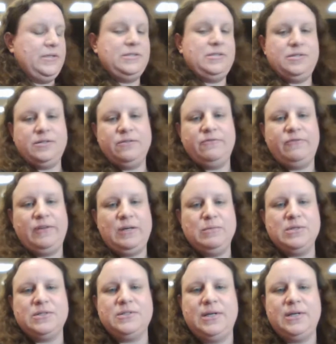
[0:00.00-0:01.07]
This is the
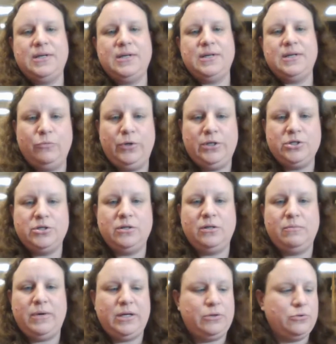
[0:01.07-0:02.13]
famous set from
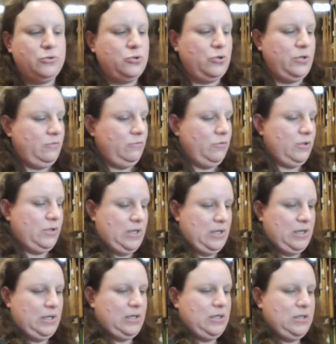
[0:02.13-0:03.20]
which the Michael Jordan
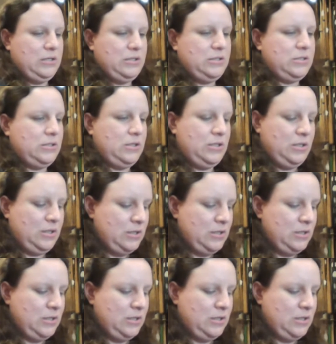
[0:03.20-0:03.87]
rookie is.